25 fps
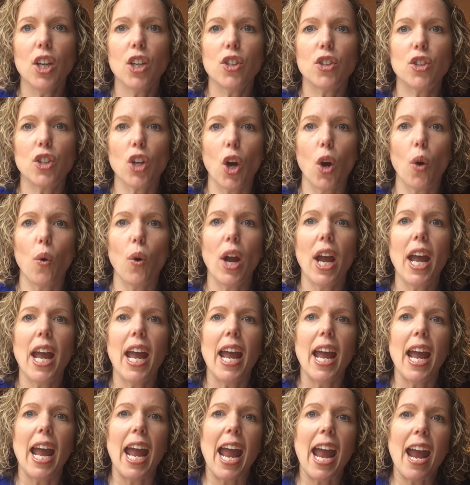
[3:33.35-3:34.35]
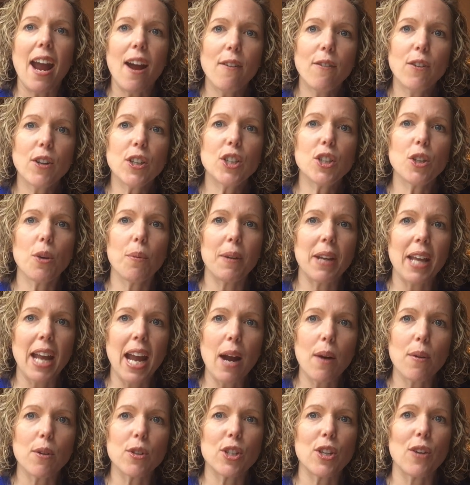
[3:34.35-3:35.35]
So every so many
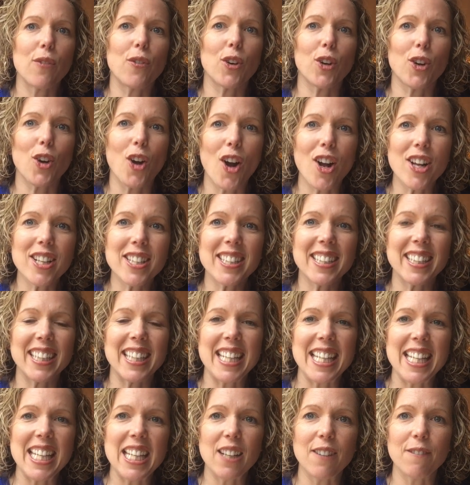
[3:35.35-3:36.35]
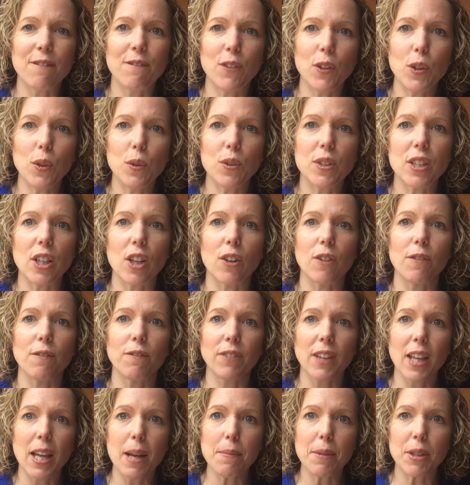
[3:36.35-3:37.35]
hours, if you're constantly eating foods that are
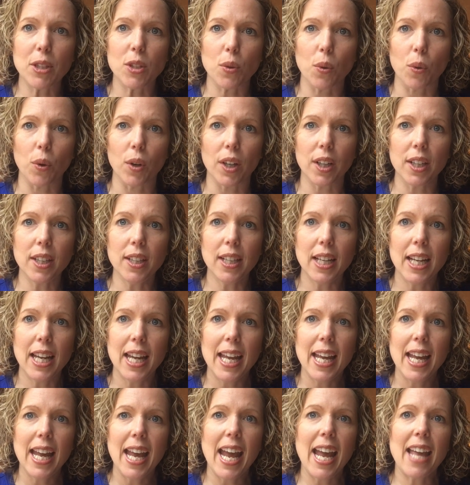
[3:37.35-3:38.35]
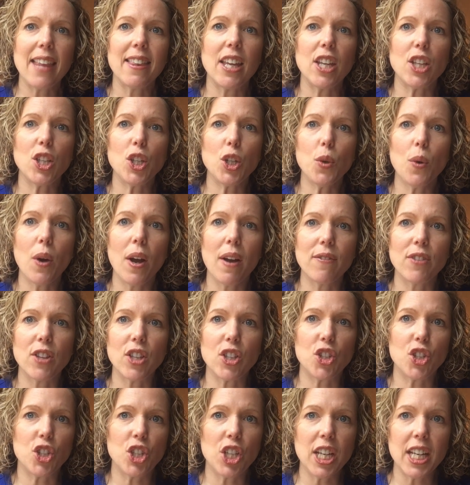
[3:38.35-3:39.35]
inflammatory, and then you have
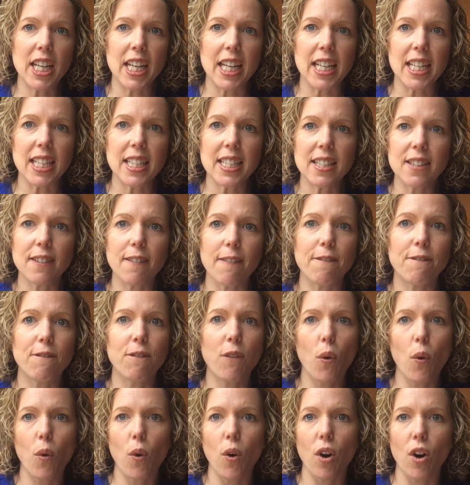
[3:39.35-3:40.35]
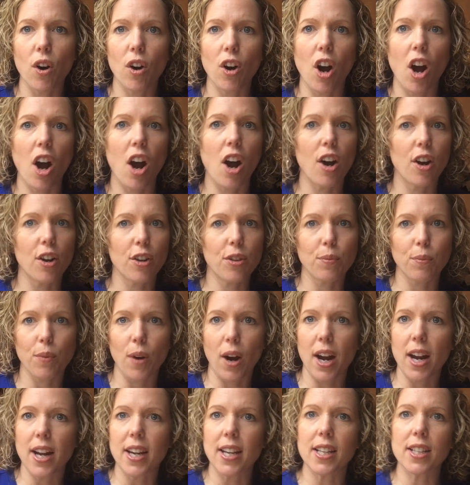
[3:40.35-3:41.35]
the genes for
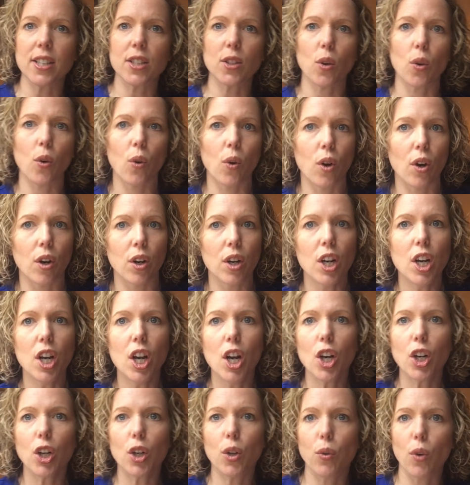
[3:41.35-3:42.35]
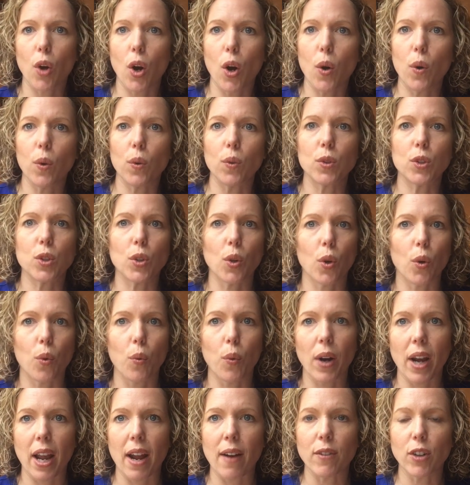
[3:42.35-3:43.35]
arthritis or Crohn's or
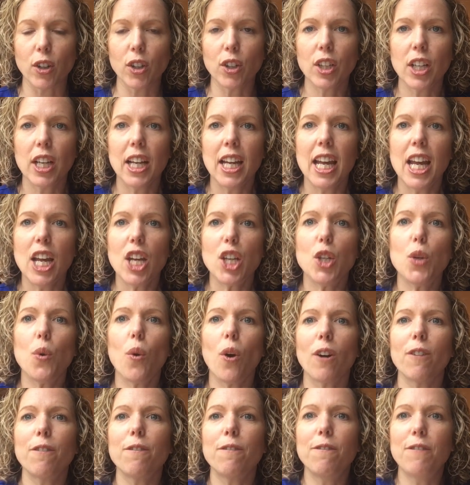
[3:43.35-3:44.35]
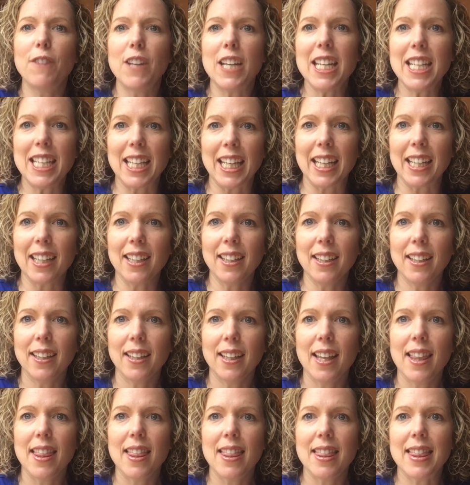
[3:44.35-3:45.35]
whatever, you are feeding
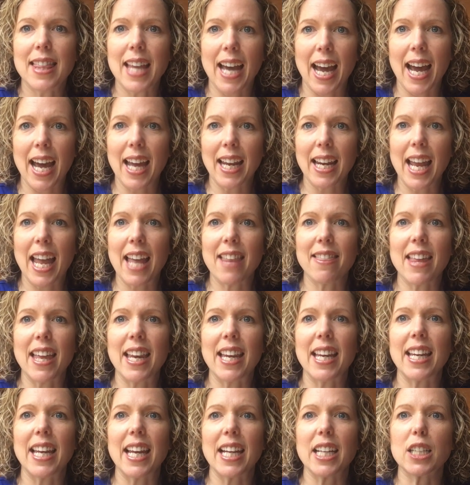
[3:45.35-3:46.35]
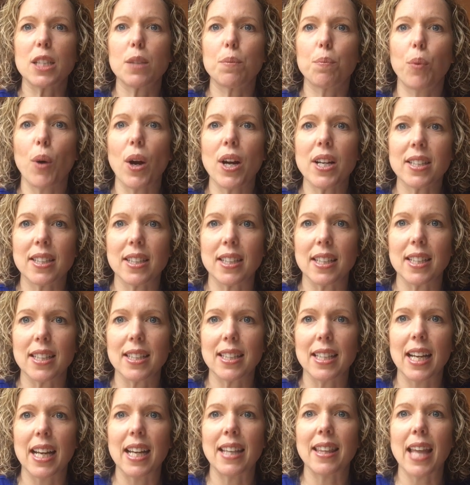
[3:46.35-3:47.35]
that, and then it
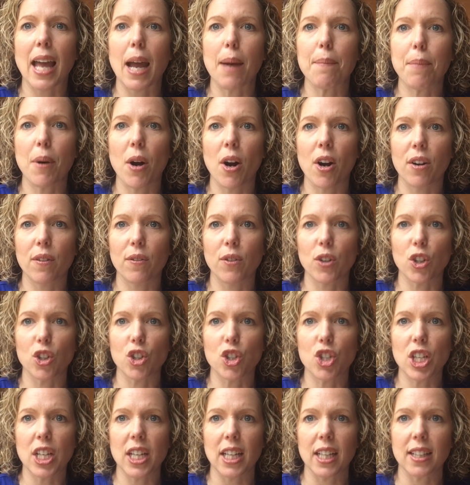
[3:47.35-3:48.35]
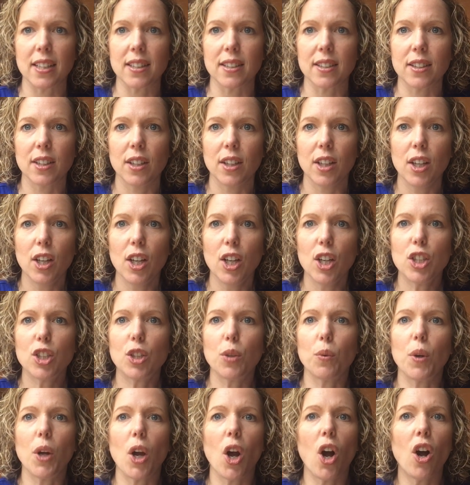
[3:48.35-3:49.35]
expresses in that part of your genes.
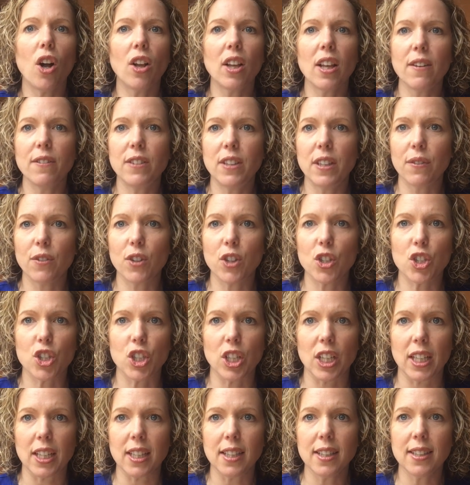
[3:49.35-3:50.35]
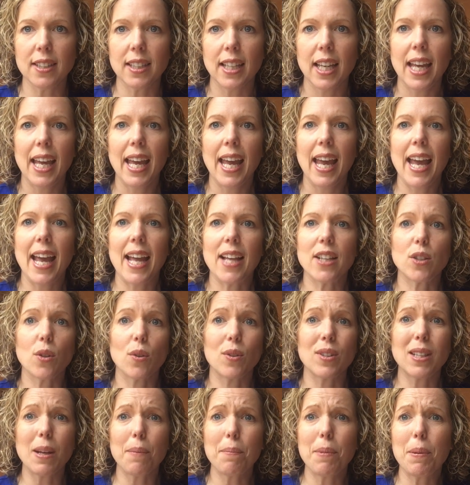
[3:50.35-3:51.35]
So we all have different genes. And
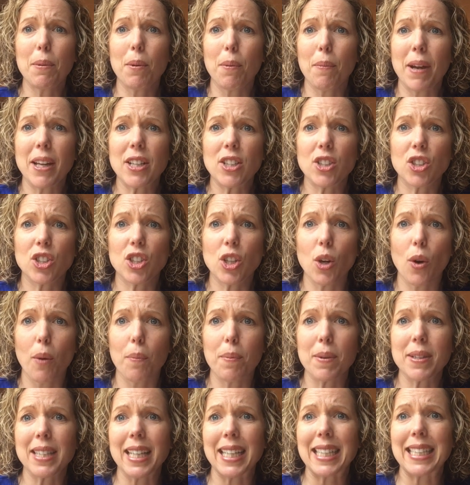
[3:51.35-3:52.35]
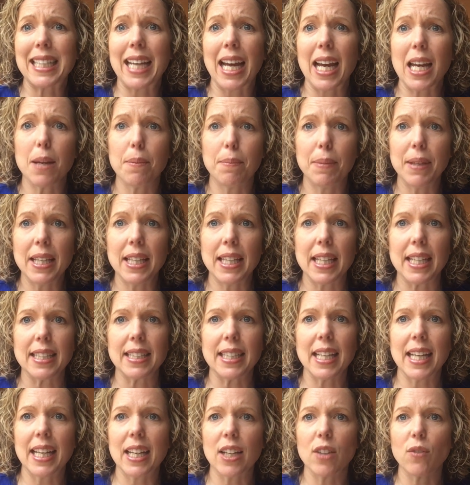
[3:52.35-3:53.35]
so some people might show up as like
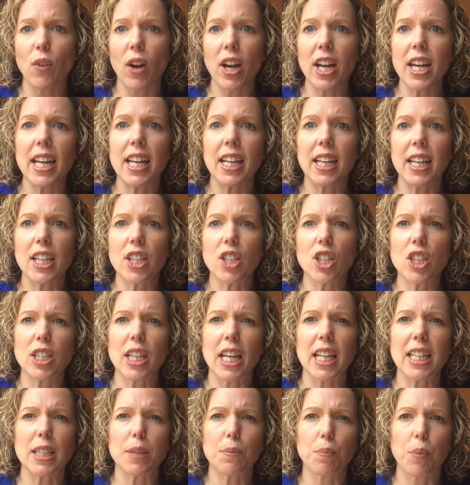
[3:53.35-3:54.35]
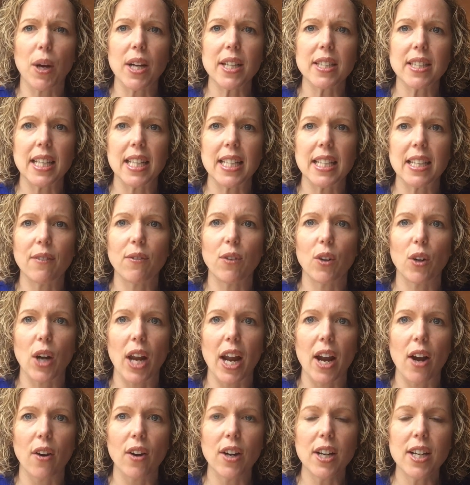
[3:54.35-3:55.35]
diabetes. It can just express in
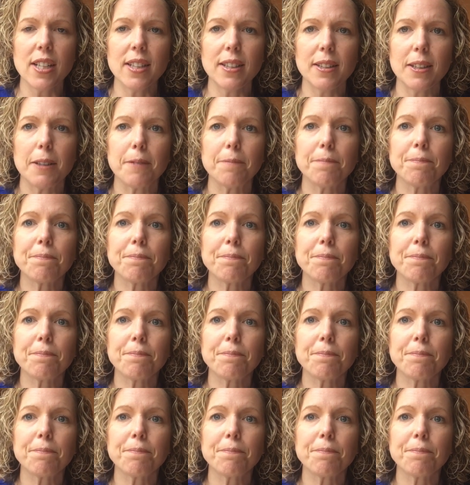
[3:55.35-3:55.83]
different areas.